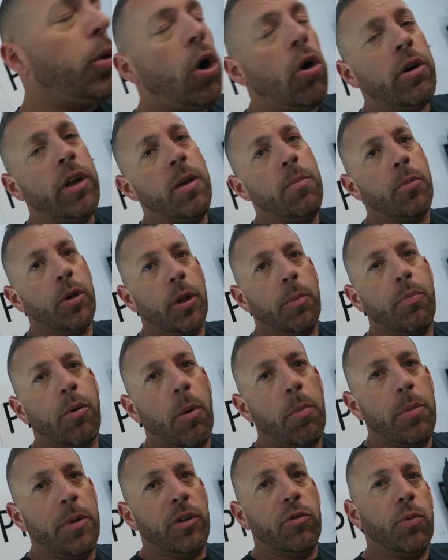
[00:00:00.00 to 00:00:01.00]
blocking, but the
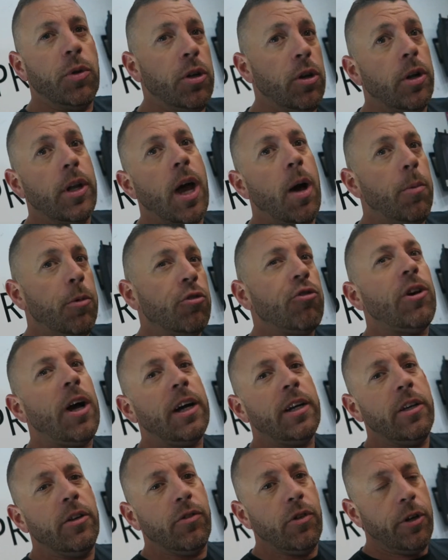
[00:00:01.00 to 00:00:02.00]
problem is we don't know how much
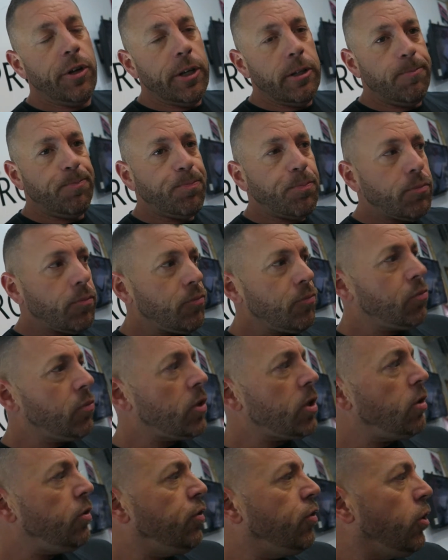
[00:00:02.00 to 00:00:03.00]
lacquer's on it.
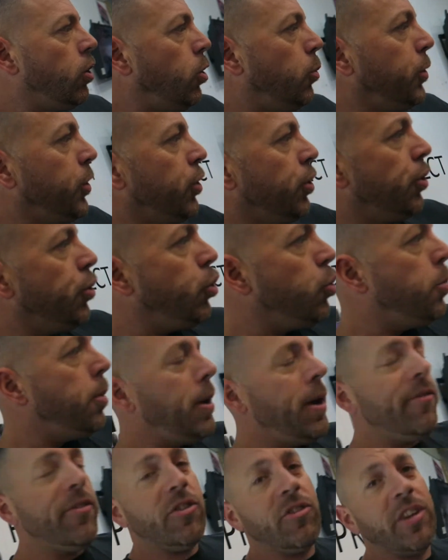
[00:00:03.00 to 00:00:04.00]
So we're going to do
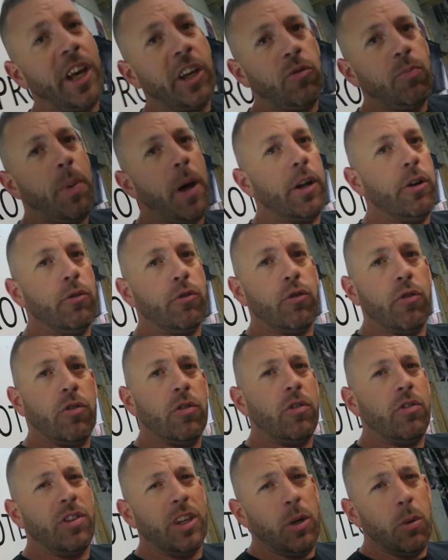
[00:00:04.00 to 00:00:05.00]
a bit of a test panel
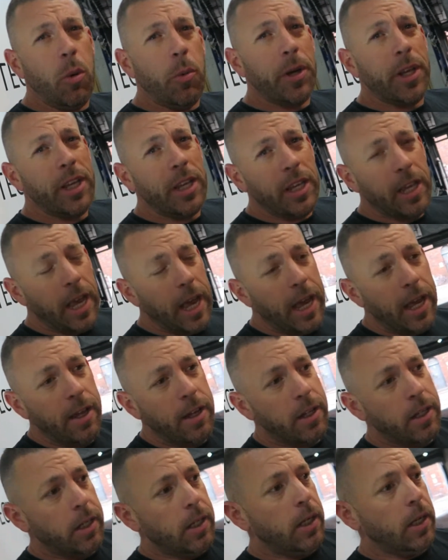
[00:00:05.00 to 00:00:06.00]
just to see what we can
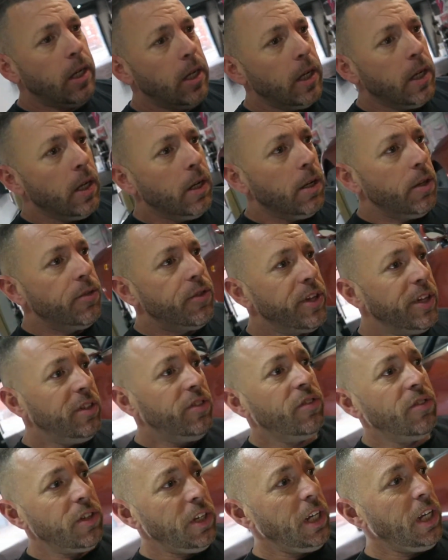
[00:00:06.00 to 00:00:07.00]
get.
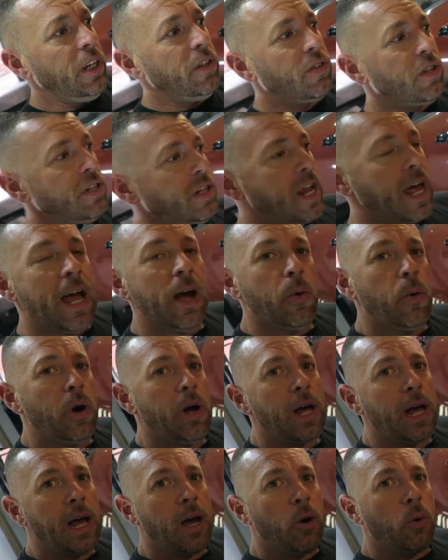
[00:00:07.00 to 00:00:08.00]
This is now
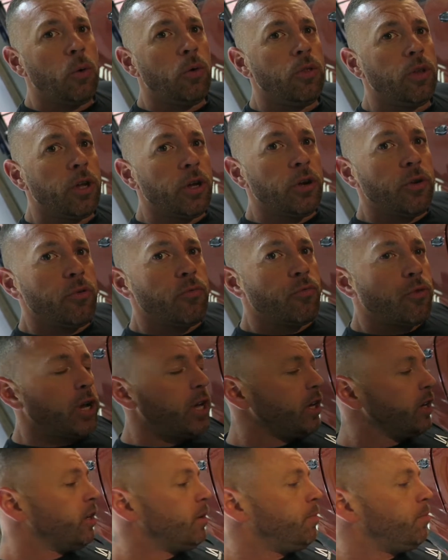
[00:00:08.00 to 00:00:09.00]
how the
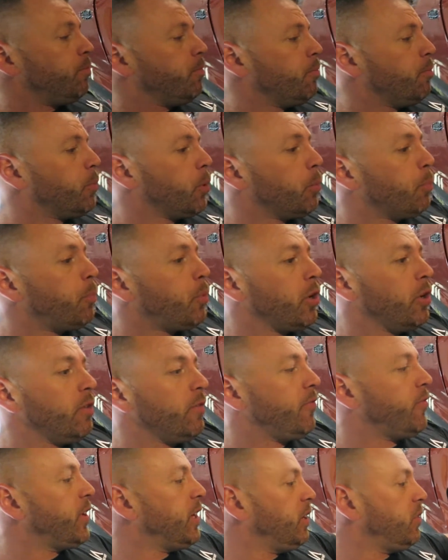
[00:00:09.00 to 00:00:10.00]
rear bumper
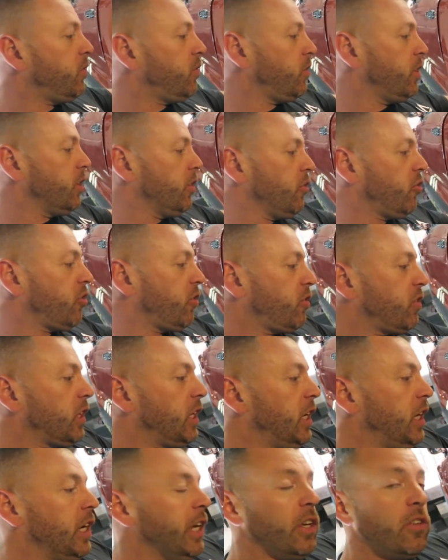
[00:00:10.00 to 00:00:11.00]
fits, and as you can
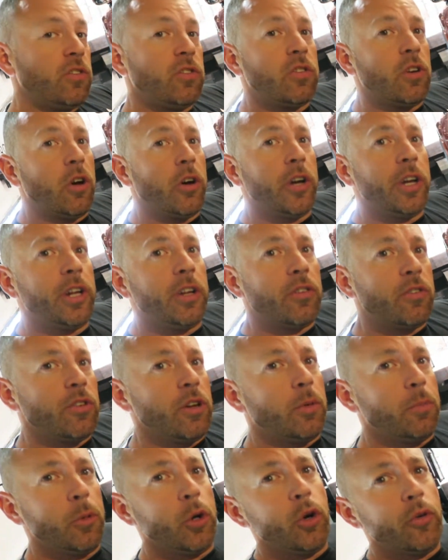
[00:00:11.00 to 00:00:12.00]
see it's solid, it's
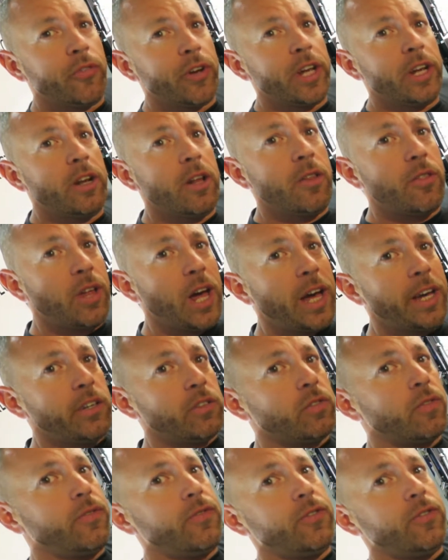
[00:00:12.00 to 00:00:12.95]
not moving. That is